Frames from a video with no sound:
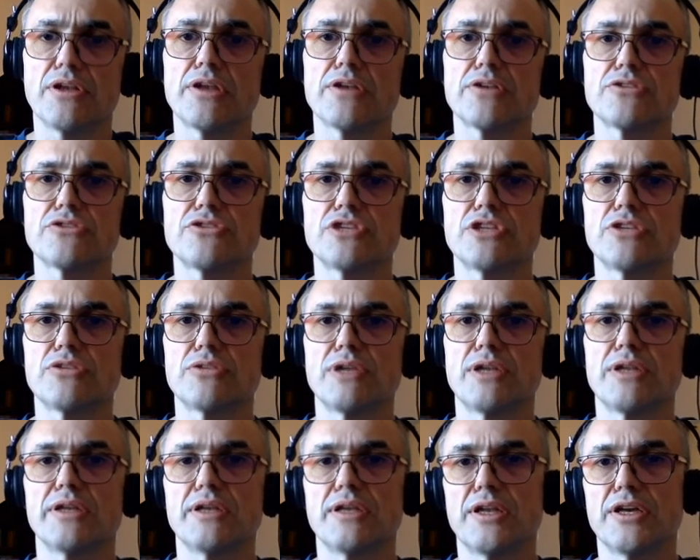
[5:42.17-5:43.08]

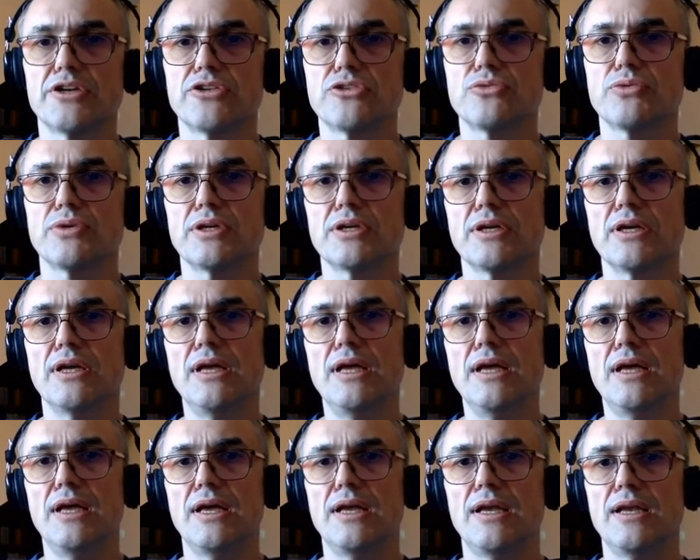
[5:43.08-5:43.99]
General Electric
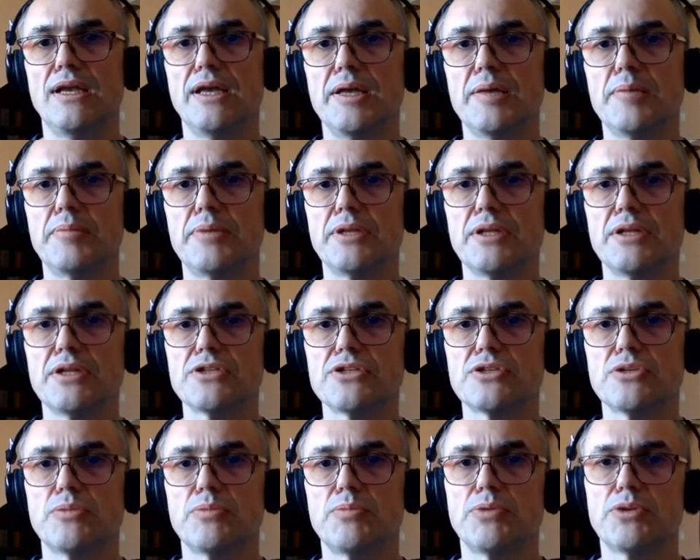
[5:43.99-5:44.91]

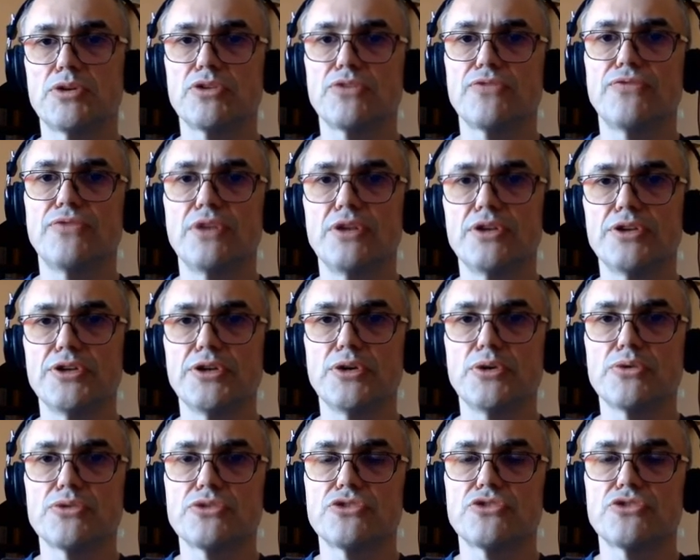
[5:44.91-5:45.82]
labels
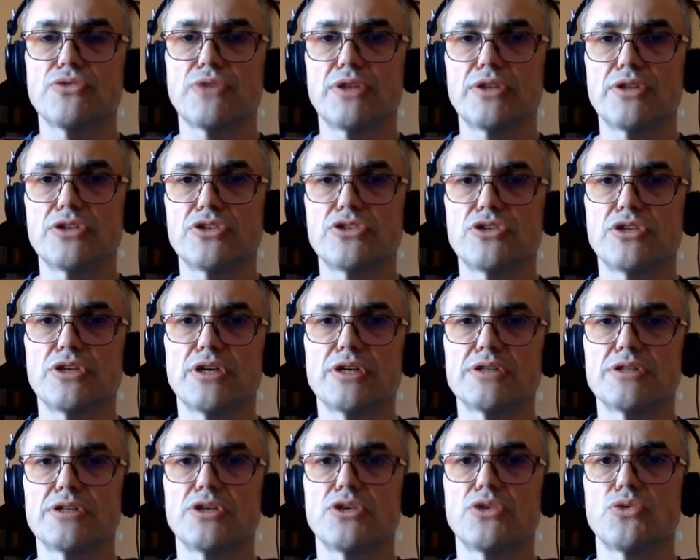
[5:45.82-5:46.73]
portfolio strategy
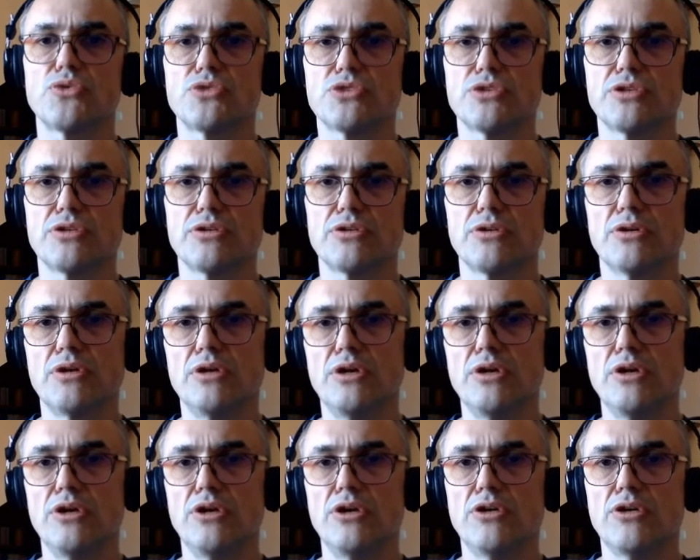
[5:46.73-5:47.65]
execution,
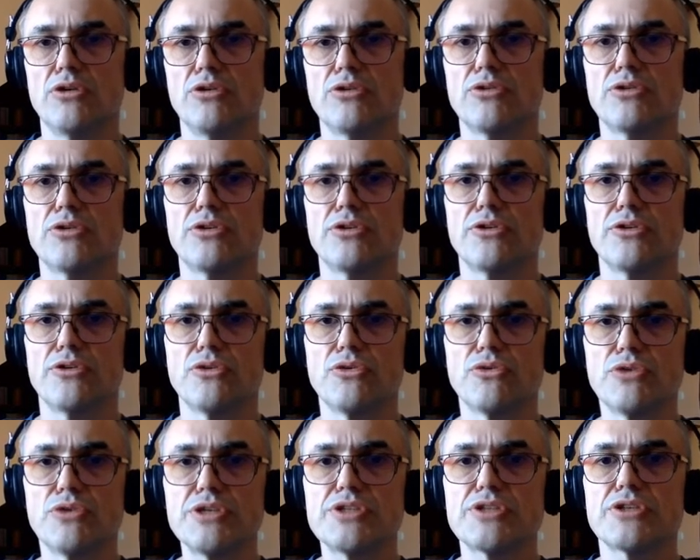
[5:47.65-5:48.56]
or
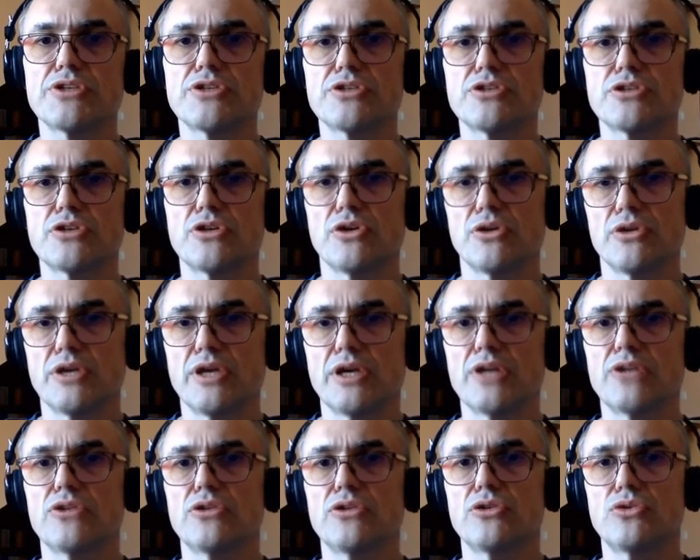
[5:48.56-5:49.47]
risks
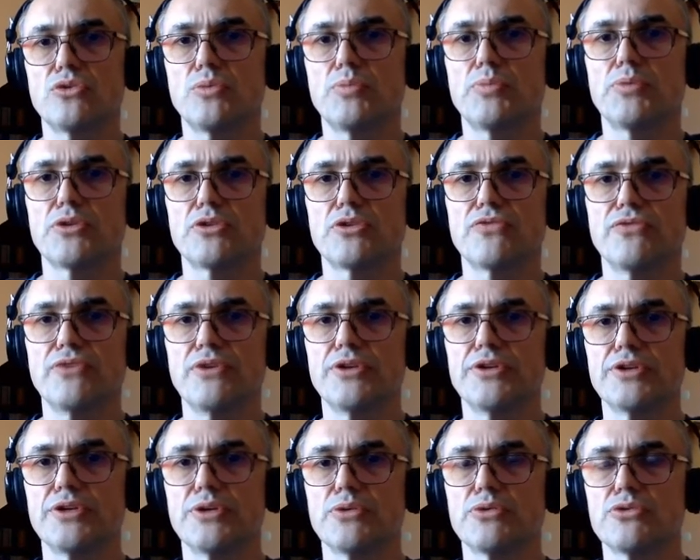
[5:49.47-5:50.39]
connected to
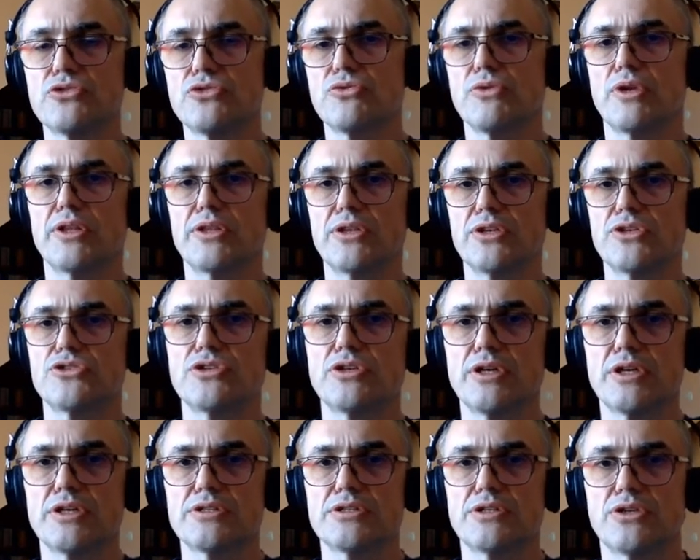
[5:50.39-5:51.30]
portfolio
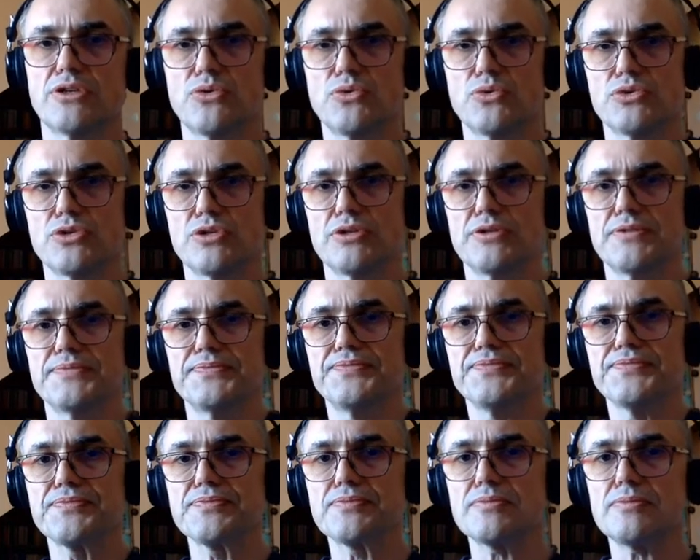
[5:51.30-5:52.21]
strategy execution.
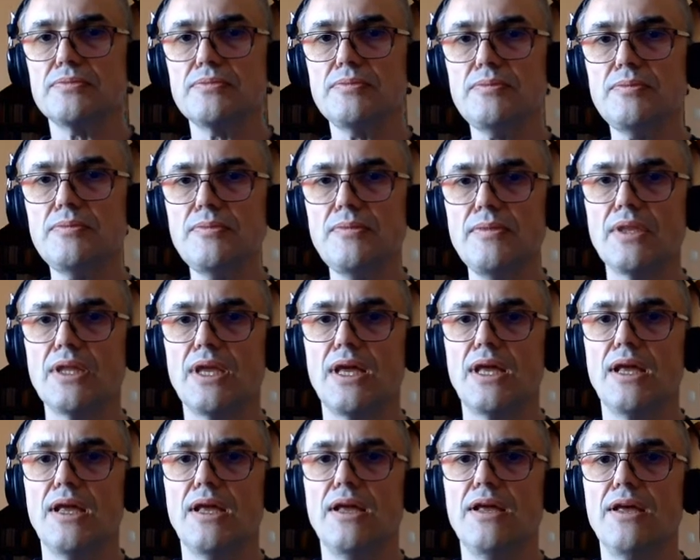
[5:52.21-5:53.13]

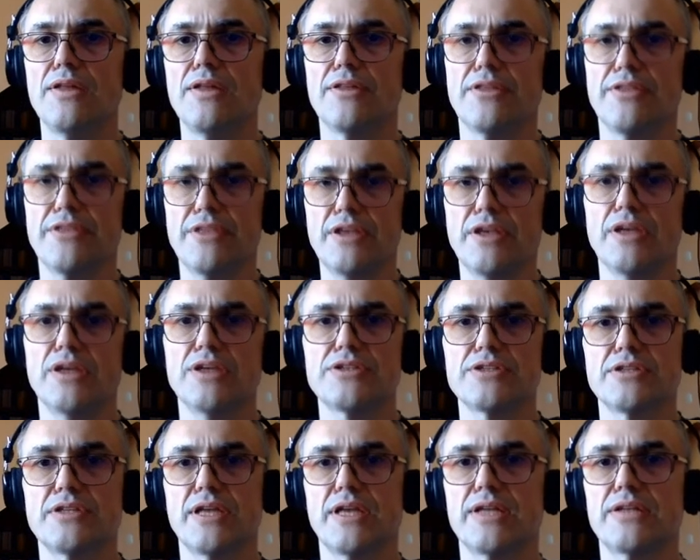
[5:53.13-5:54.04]
The thing
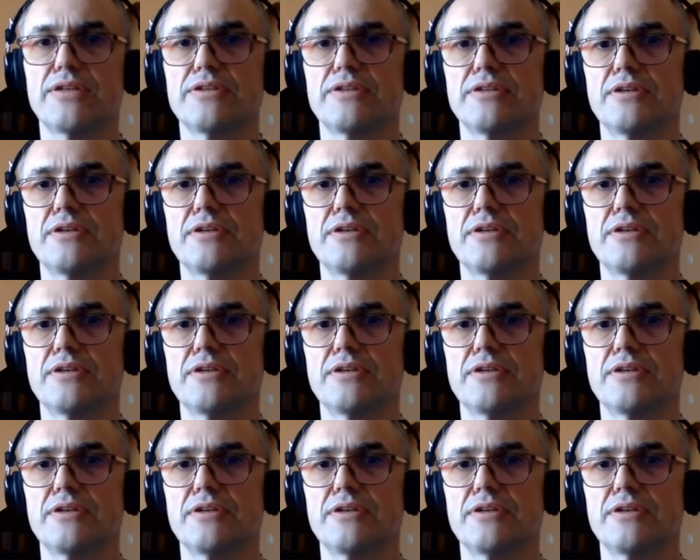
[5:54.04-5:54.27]
is that